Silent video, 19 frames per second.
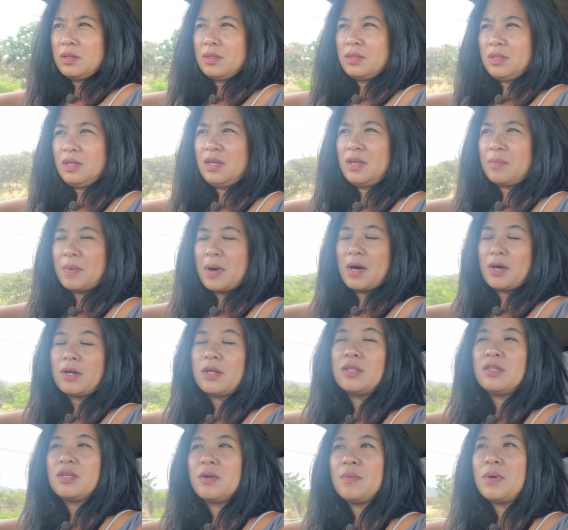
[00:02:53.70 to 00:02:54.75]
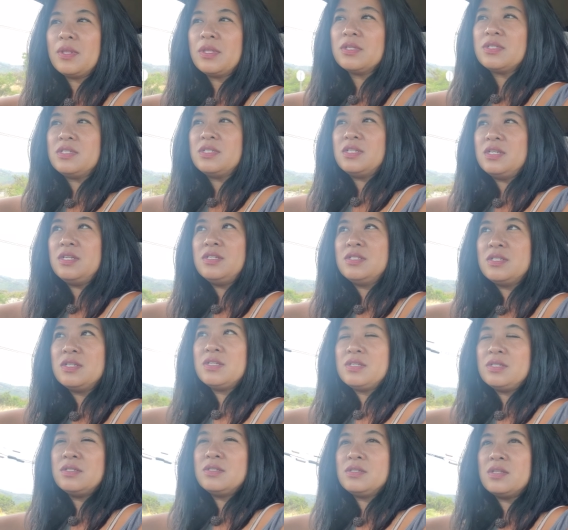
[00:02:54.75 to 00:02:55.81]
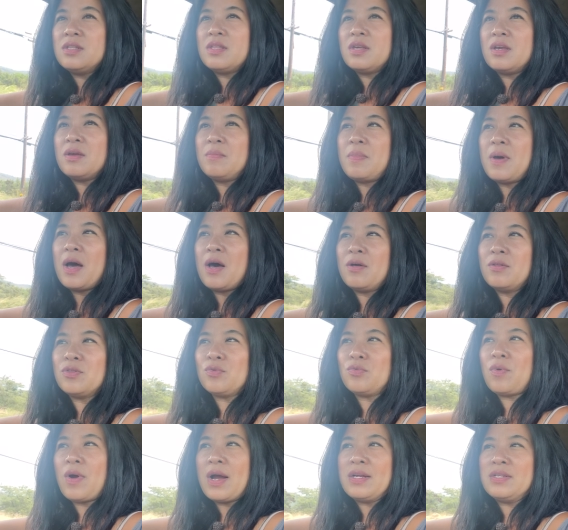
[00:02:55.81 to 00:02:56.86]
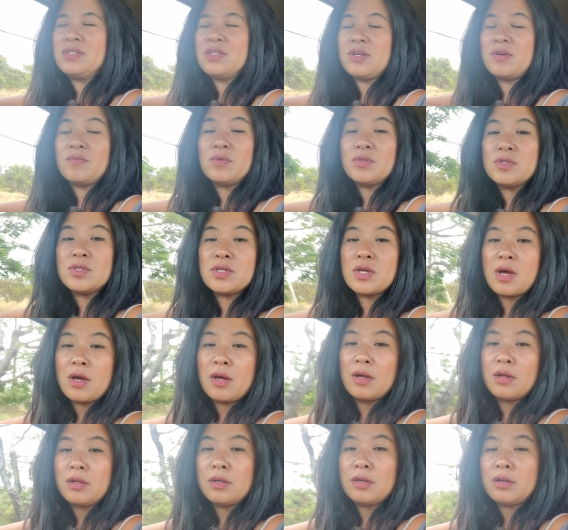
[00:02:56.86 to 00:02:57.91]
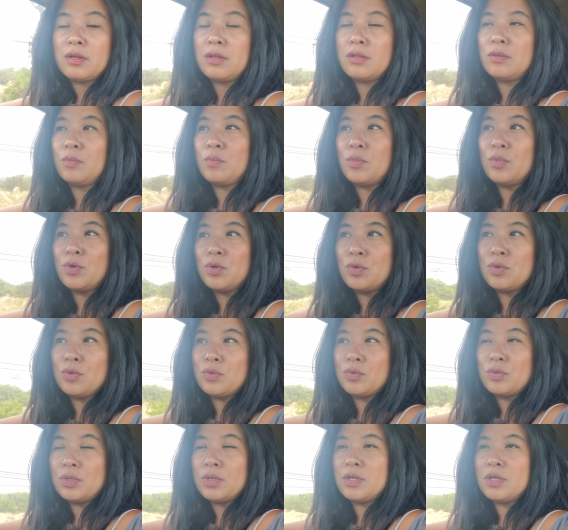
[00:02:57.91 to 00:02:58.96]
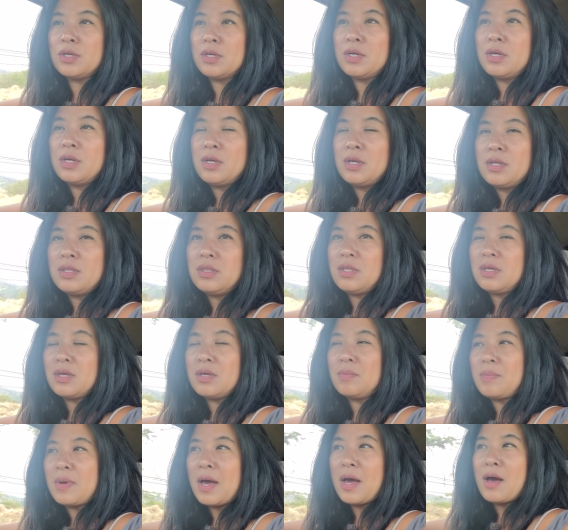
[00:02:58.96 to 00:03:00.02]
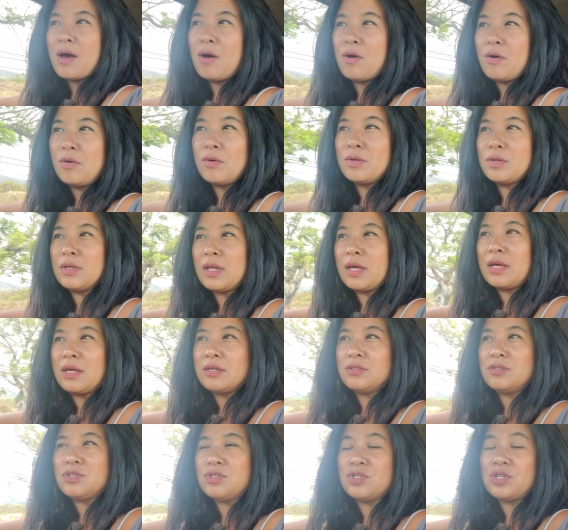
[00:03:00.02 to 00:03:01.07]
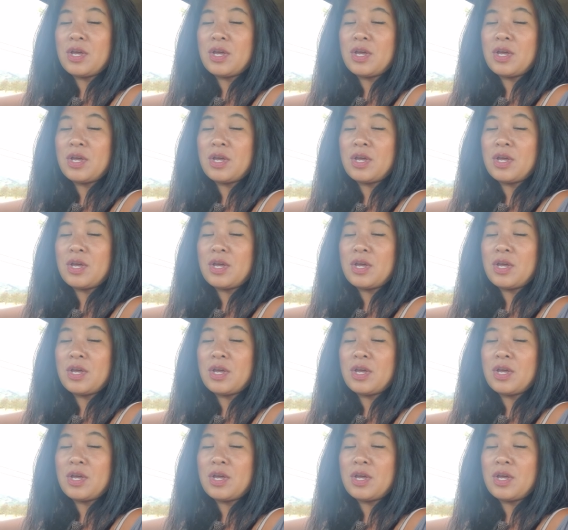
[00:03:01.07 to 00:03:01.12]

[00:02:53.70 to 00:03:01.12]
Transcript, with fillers: think about it. Think about the seasons. Think about the rising of the sun, and the moon. Think about like just